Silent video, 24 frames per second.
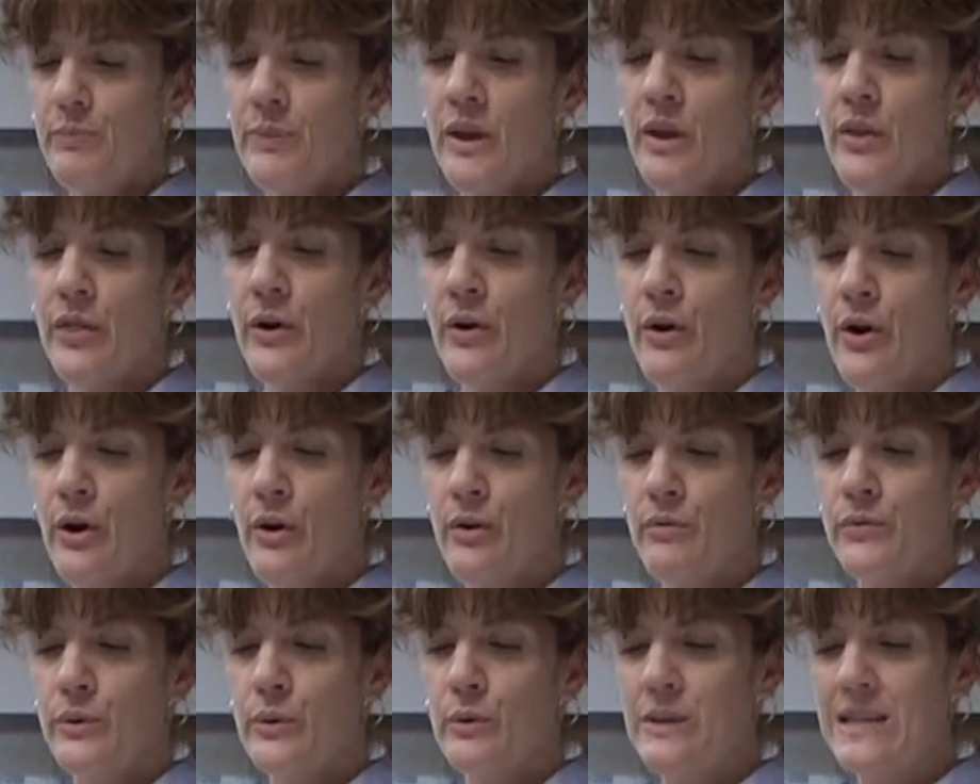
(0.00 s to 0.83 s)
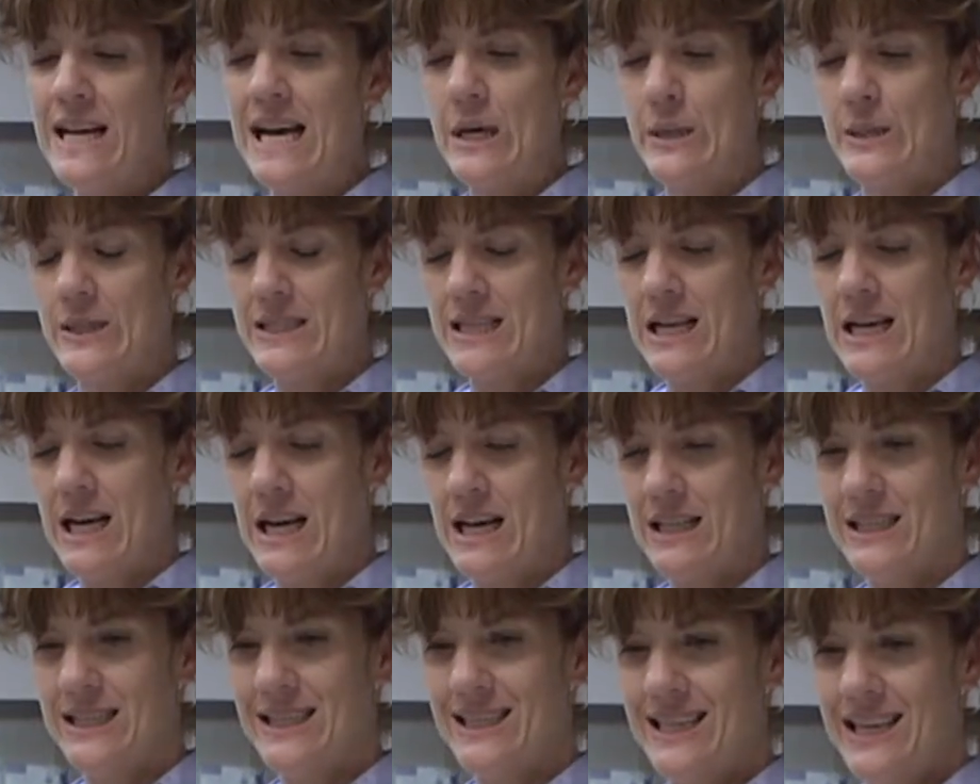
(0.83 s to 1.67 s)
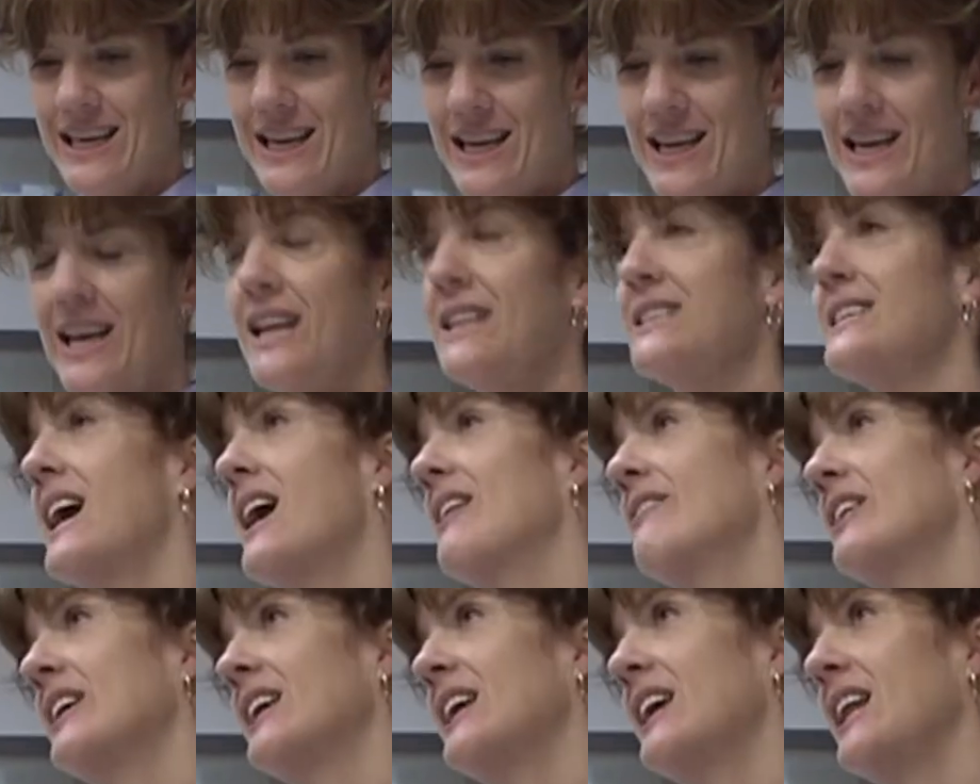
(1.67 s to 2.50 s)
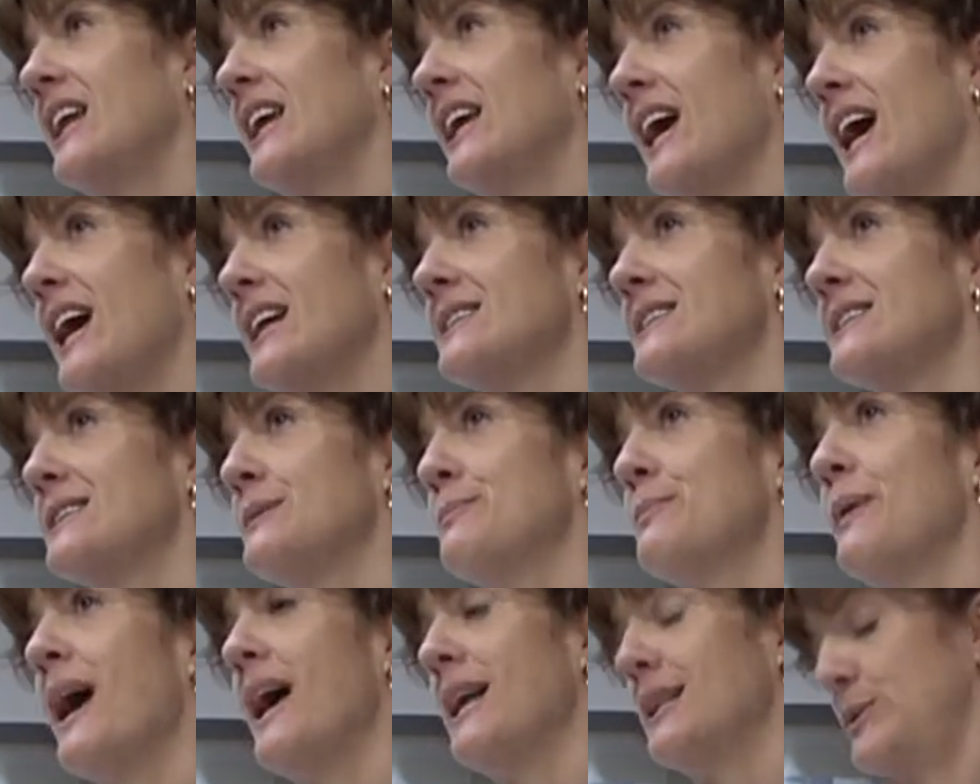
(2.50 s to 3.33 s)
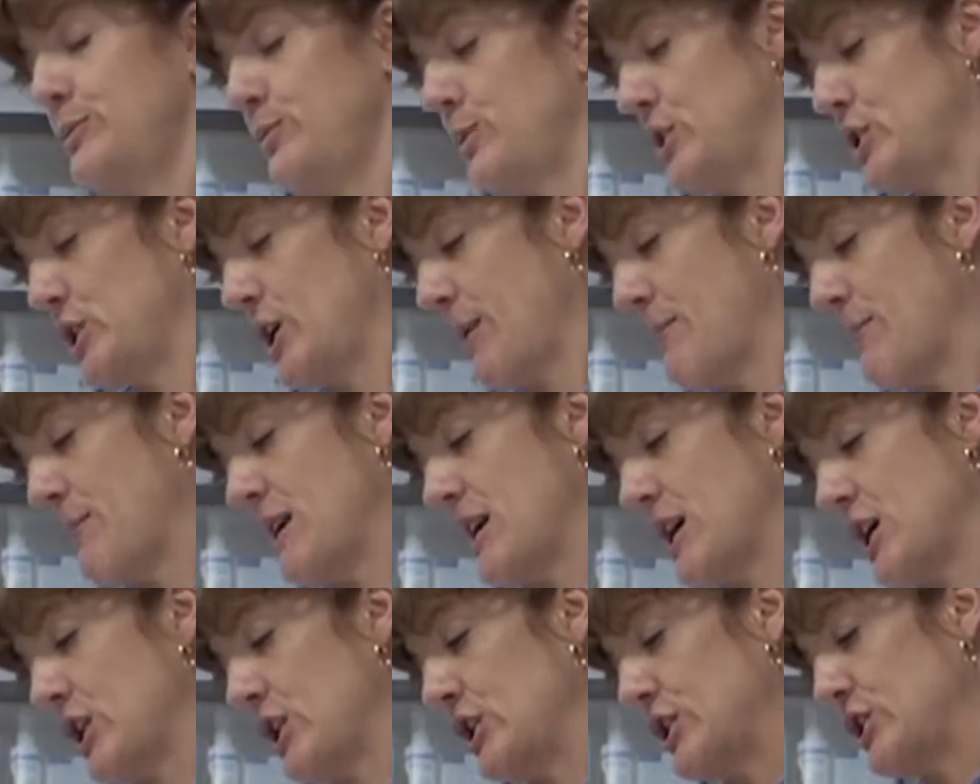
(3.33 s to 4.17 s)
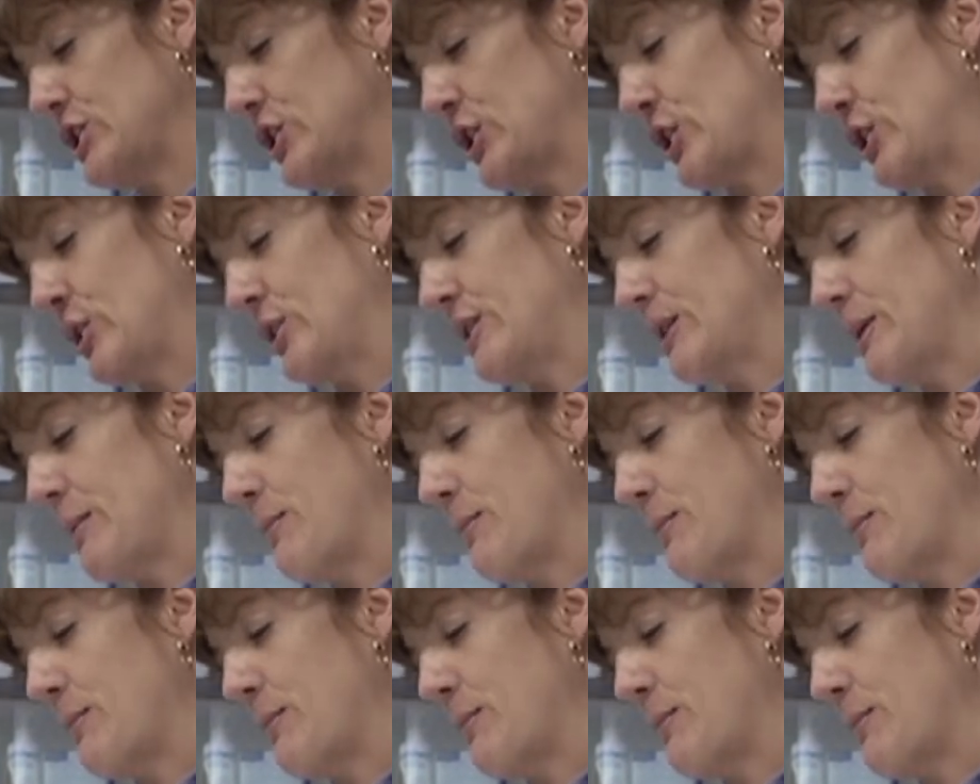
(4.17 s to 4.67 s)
There are a few downsides to having kitty cats as pets, which can be a concern to